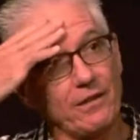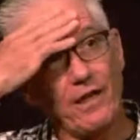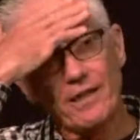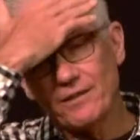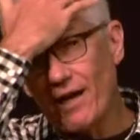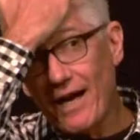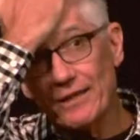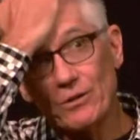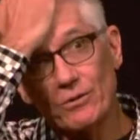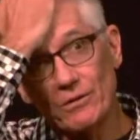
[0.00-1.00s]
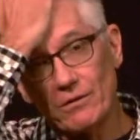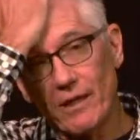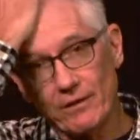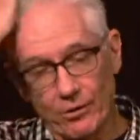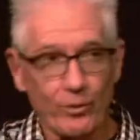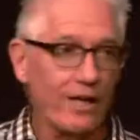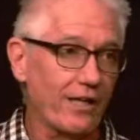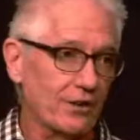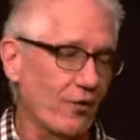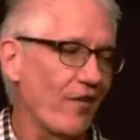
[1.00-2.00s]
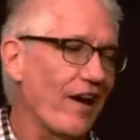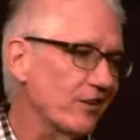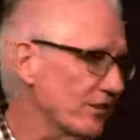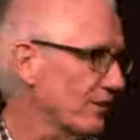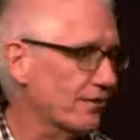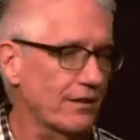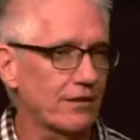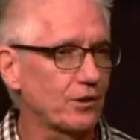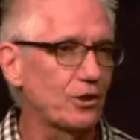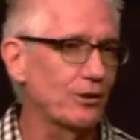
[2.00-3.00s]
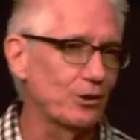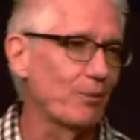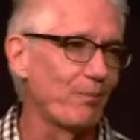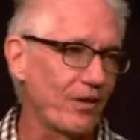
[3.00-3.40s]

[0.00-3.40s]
as a high school director, we had this evangelist at our church.